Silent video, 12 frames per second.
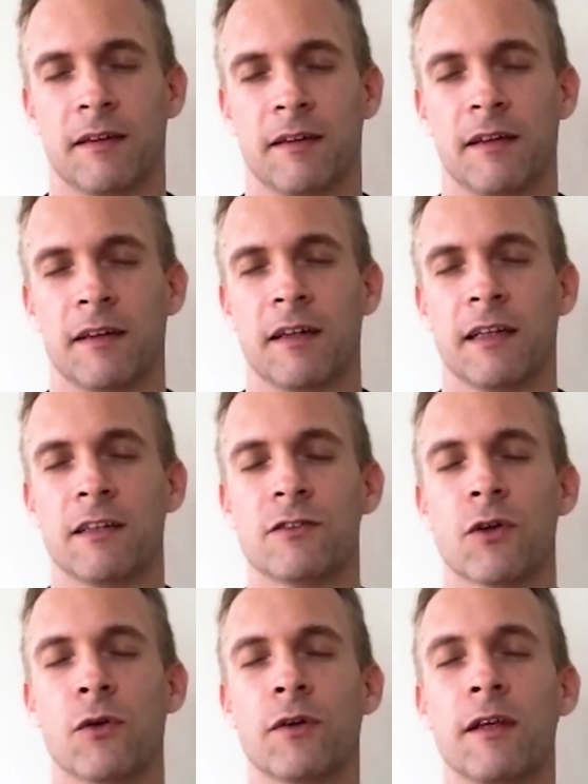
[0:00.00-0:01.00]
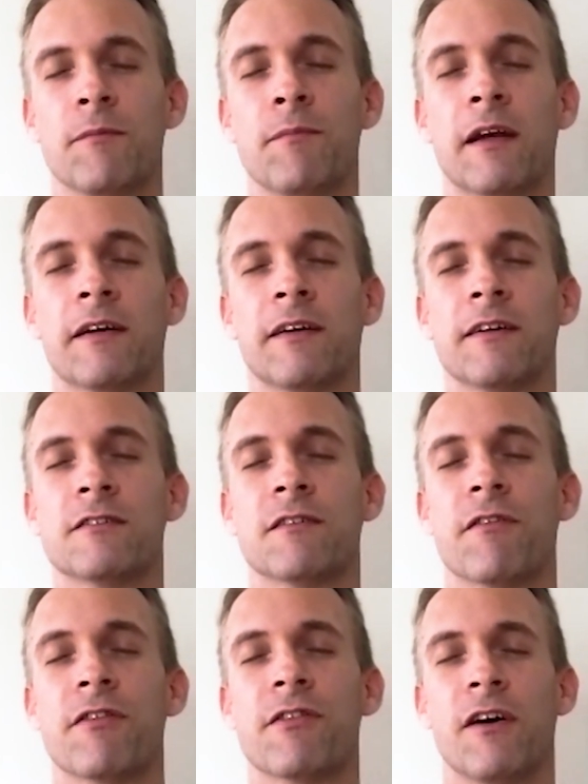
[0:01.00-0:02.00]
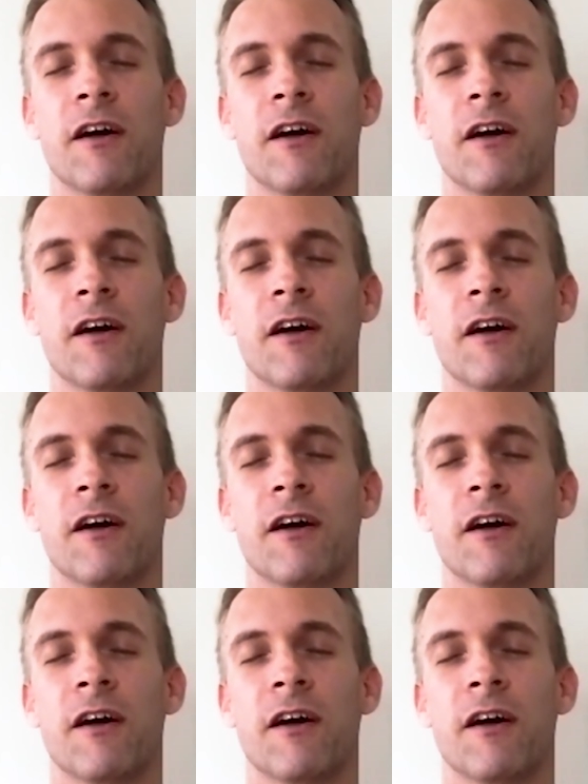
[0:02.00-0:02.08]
And it's only barriers of thought